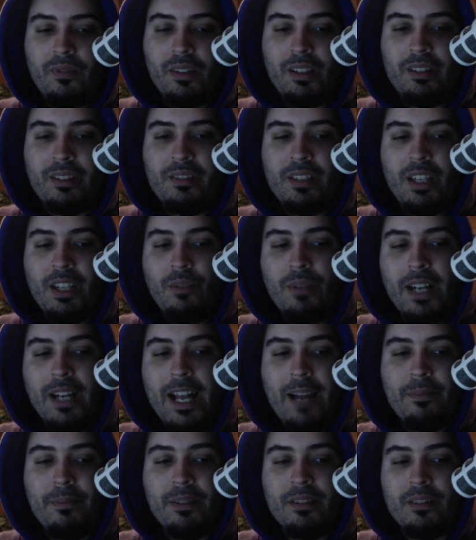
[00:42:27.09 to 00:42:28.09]
see what
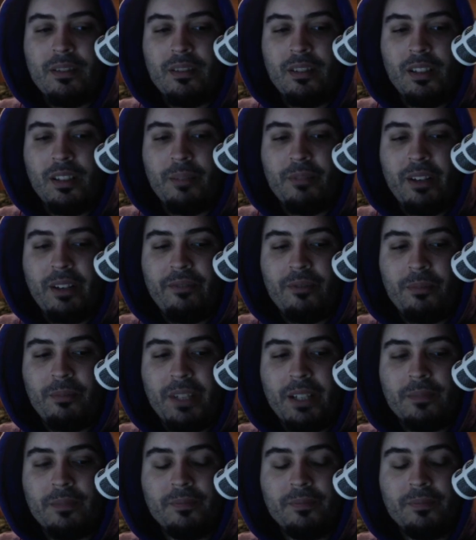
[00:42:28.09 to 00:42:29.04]
happens and deliberate from there.